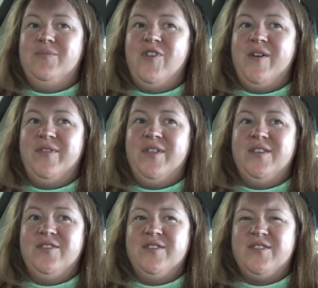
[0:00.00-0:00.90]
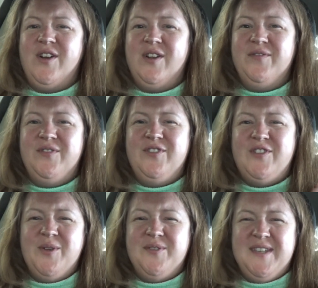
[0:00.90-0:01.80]
rather than just kind of
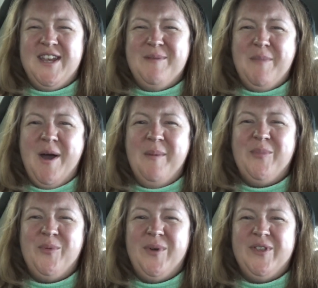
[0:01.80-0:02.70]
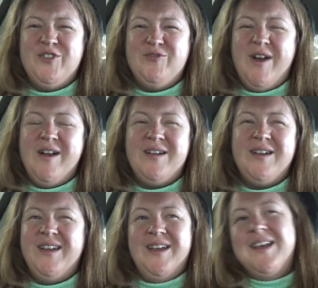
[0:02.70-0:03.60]
dosing him up with a
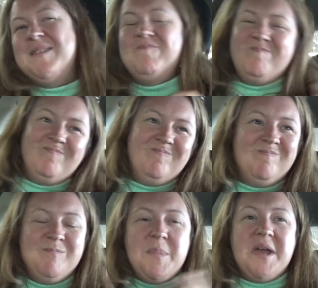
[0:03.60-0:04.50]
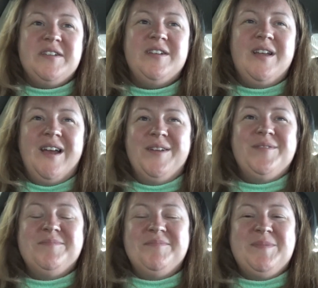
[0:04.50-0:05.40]
drug. Don't
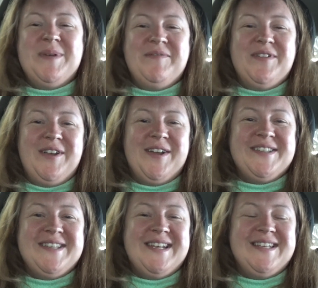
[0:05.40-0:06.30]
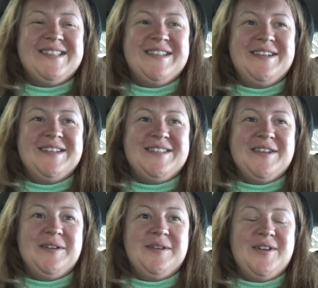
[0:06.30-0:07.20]
know, it's a bit of it, like I said, it's
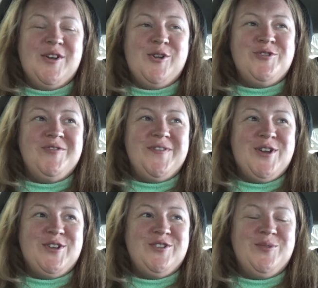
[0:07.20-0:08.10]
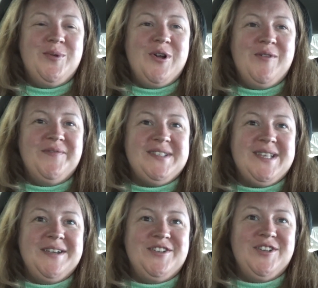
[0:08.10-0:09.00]
a controversial
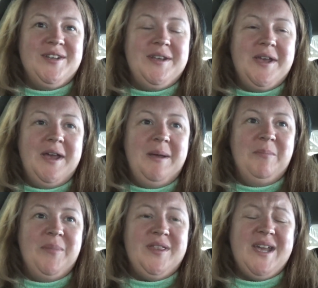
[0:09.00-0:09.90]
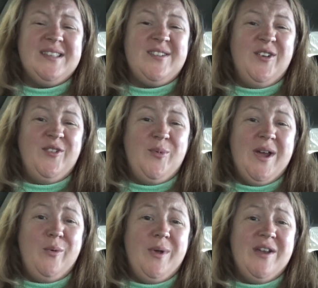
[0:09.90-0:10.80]
conversation, but that's kind of
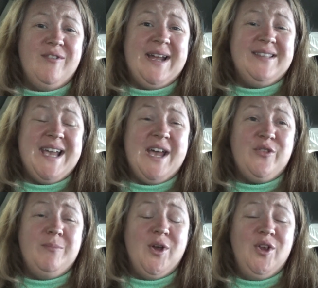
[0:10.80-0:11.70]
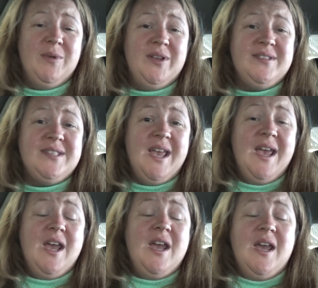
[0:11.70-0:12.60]
where we're at the moment.
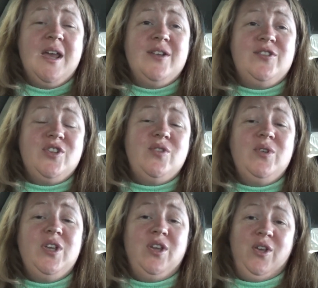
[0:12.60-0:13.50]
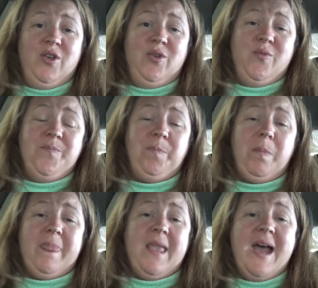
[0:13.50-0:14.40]
Do you
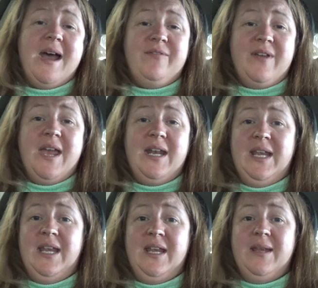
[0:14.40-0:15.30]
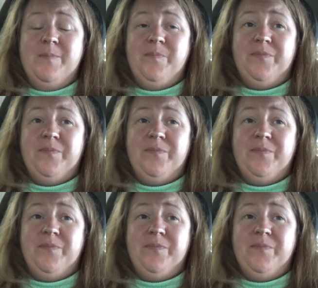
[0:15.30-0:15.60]
have any